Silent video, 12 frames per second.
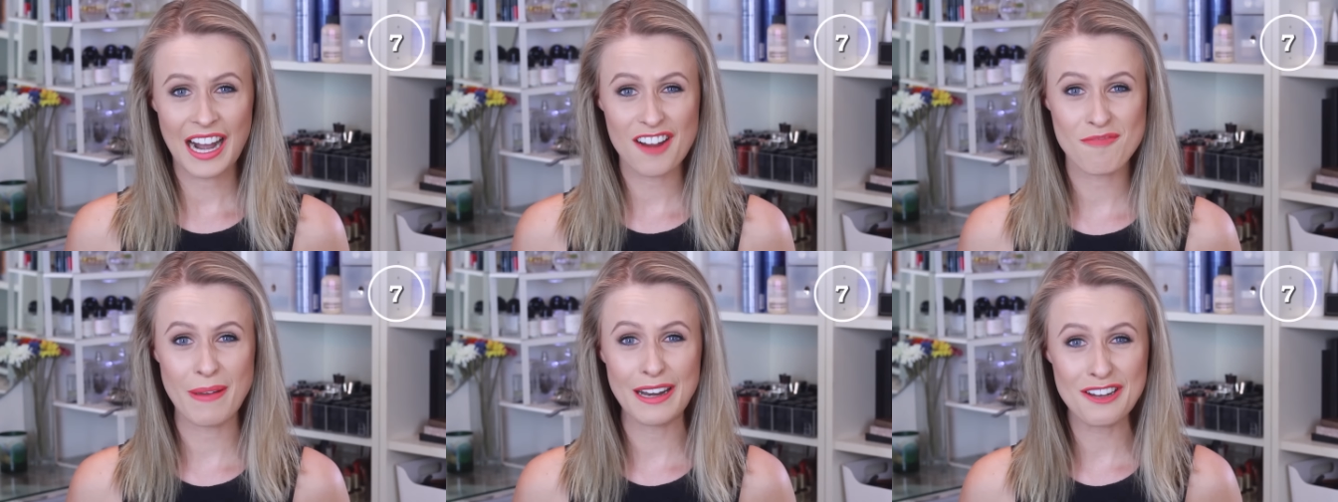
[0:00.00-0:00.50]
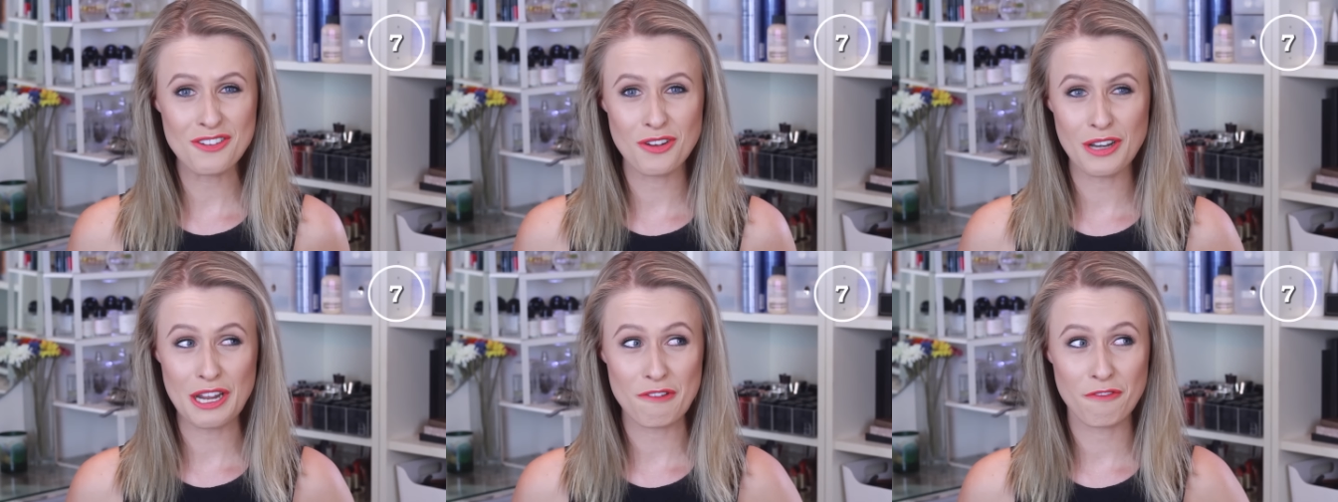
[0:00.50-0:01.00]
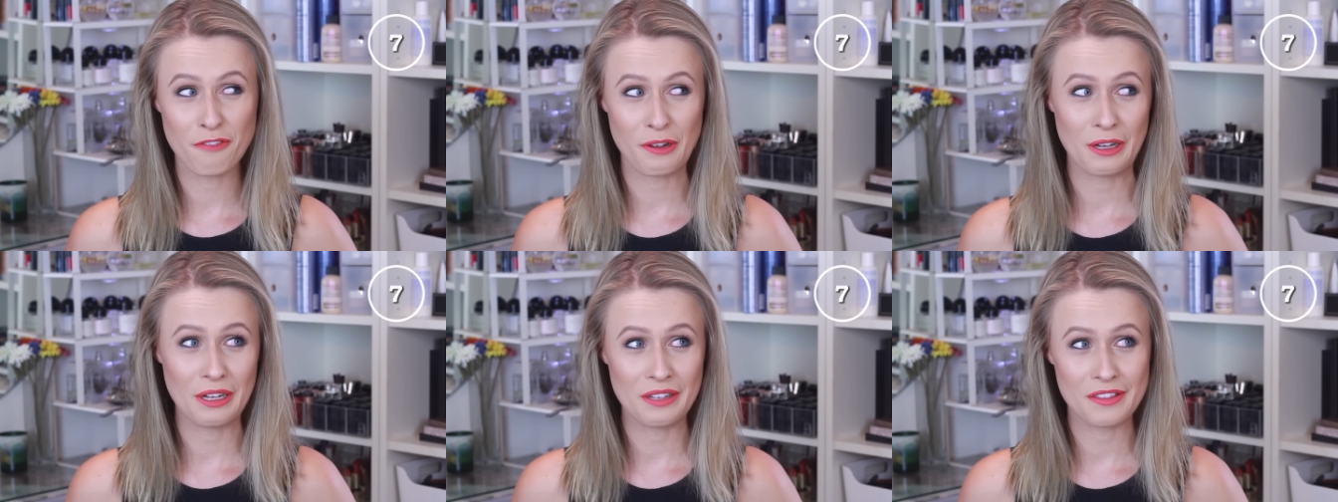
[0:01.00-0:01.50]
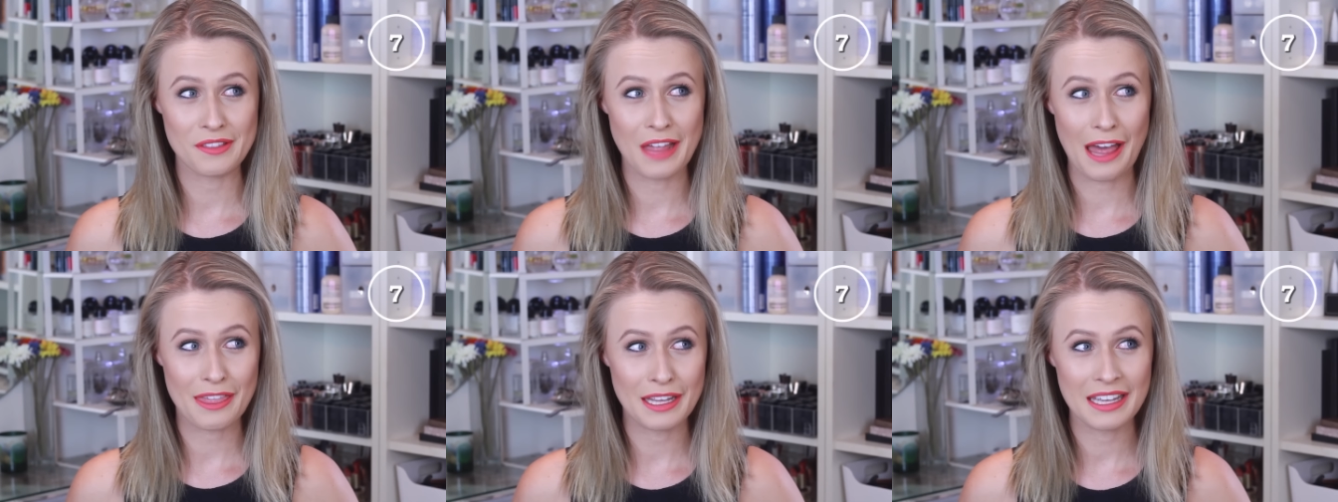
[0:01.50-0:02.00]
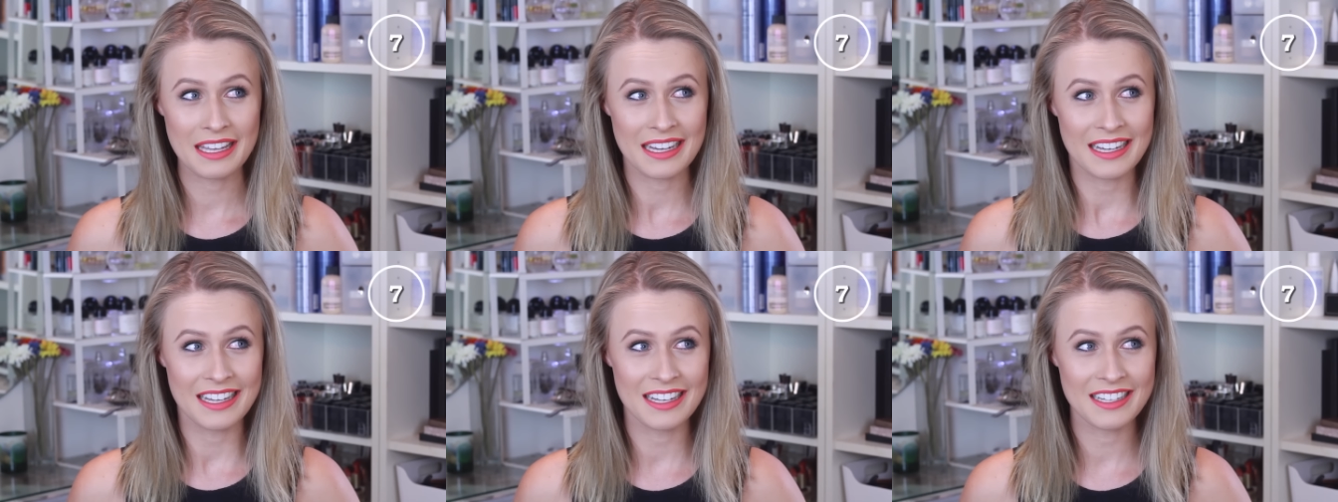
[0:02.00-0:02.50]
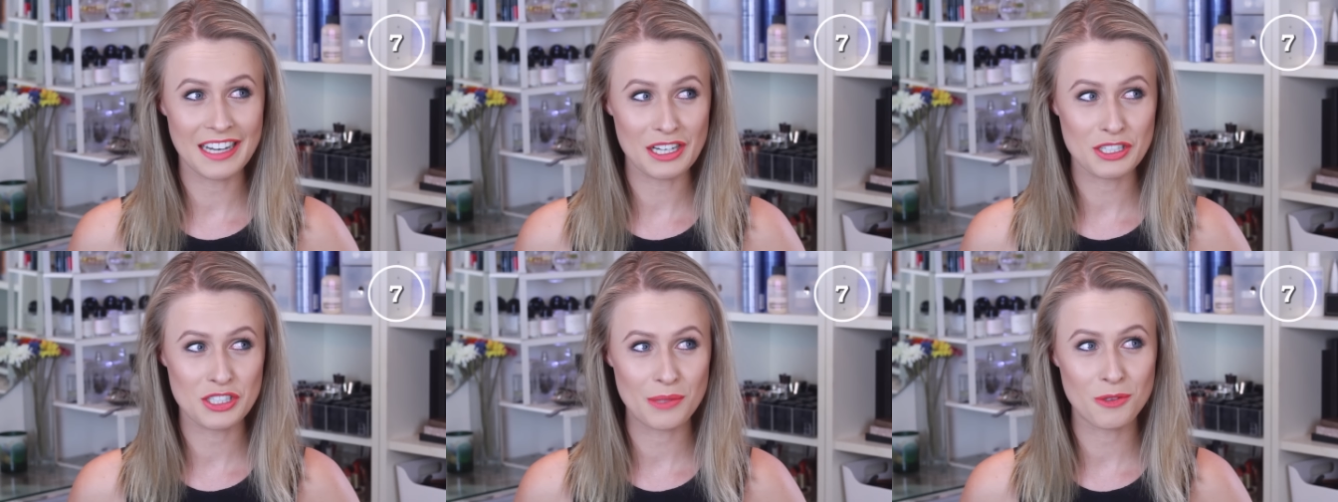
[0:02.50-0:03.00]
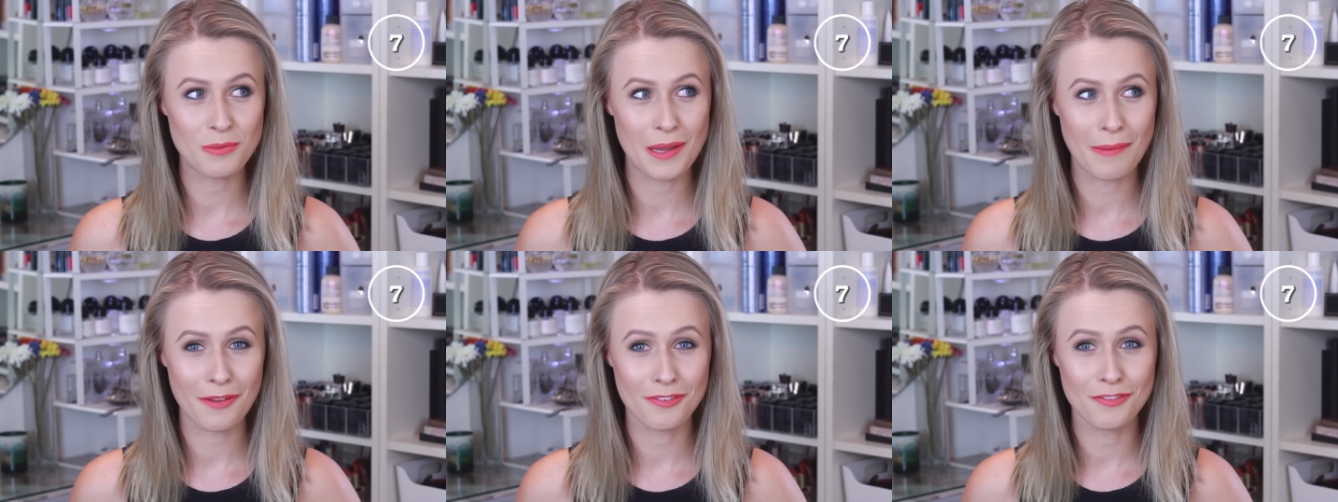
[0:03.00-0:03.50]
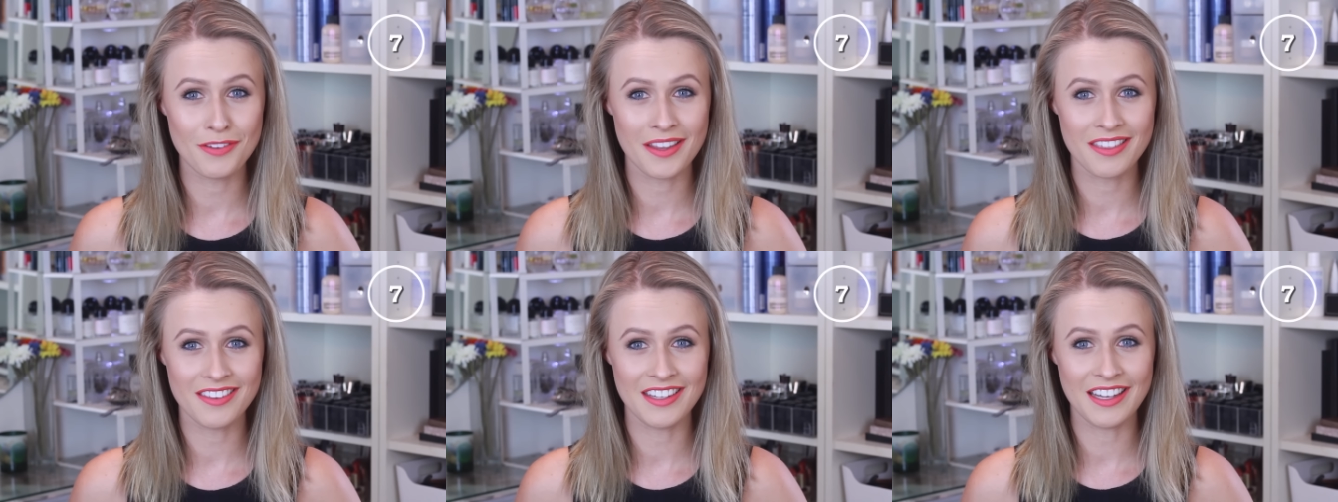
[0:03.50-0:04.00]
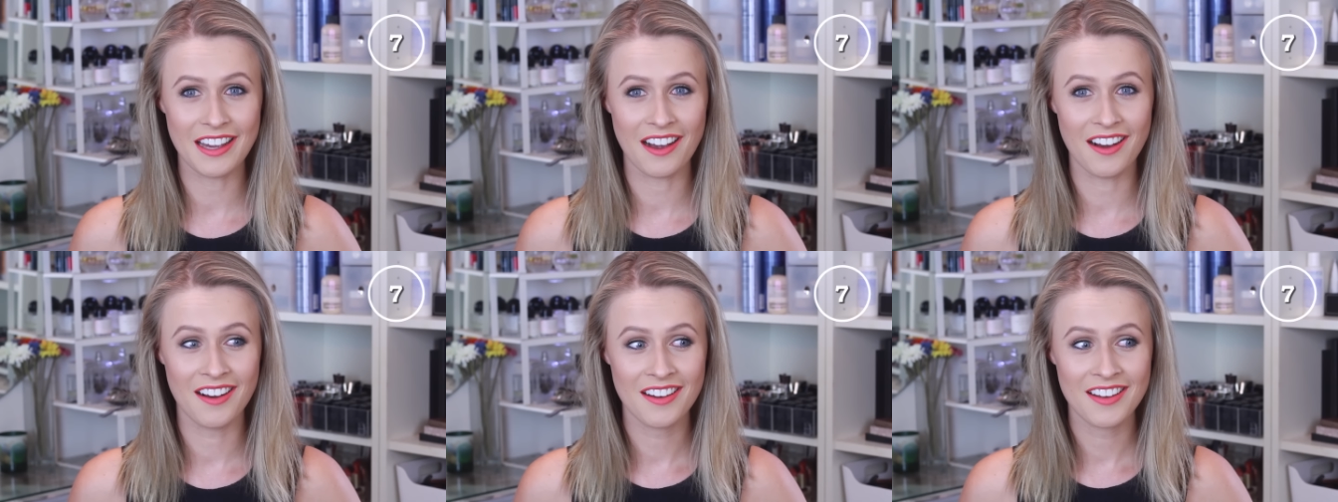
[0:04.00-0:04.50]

And I've been at uni for, I think next year will be my 5th year.